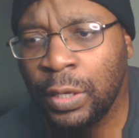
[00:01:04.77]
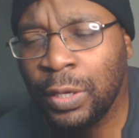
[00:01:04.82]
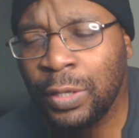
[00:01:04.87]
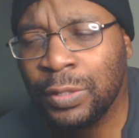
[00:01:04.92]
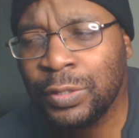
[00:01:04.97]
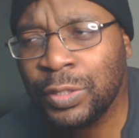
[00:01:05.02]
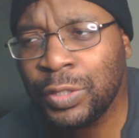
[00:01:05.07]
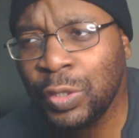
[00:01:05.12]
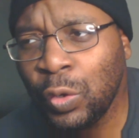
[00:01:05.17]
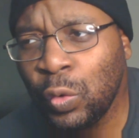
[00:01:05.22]

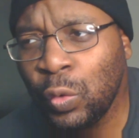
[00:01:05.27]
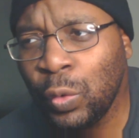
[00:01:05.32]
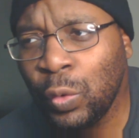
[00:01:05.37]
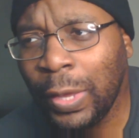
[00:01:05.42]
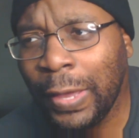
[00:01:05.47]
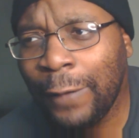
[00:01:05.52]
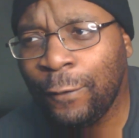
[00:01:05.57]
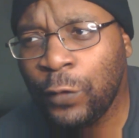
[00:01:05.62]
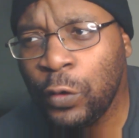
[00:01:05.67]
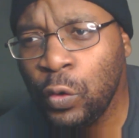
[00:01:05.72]
So
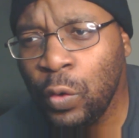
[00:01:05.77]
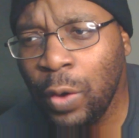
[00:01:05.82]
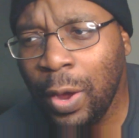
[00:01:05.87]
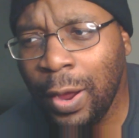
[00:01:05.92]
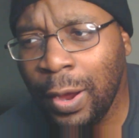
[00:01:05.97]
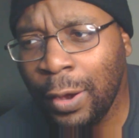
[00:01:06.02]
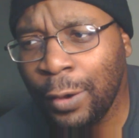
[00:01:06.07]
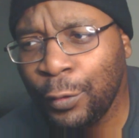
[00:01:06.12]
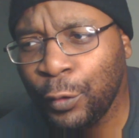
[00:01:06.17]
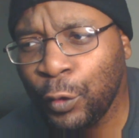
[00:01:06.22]
if you
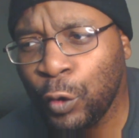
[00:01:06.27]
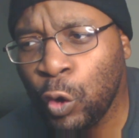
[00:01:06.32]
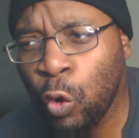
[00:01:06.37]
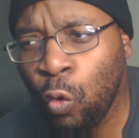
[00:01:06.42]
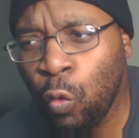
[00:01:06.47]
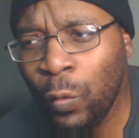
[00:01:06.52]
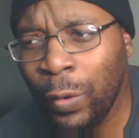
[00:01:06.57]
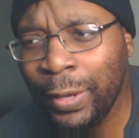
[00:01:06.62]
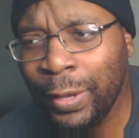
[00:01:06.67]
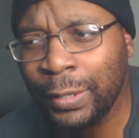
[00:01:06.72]
aren't
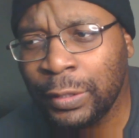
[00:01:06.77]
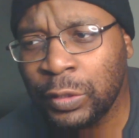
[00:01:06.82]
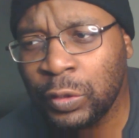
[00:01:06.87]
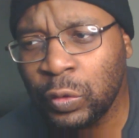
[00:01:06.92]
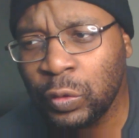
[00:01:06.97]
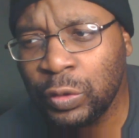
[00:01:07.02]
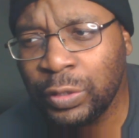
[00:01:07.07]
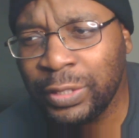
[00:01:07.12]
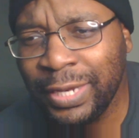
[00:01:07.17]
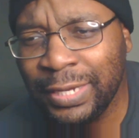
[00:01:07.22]
going
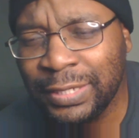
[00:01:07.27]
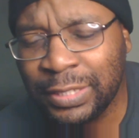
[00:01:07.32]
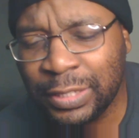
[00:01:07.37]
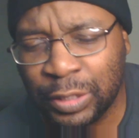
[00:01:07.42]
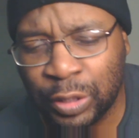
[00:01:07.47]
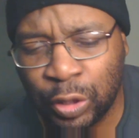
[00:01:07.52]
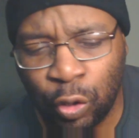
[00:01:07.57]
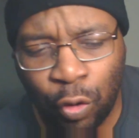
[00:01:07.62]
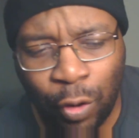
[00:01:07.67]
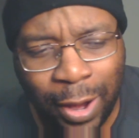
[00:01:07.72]
to
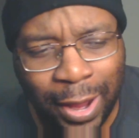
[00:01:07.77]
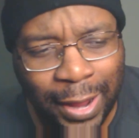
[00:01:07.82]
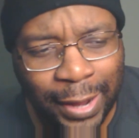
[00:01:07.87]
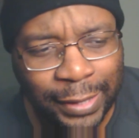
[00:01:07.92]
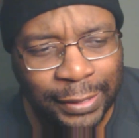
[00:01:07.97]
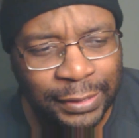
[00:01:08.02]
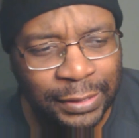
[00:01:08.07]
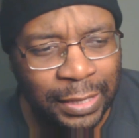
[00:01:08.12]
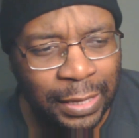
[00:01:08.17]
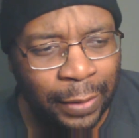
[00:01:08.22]
Jesus Christ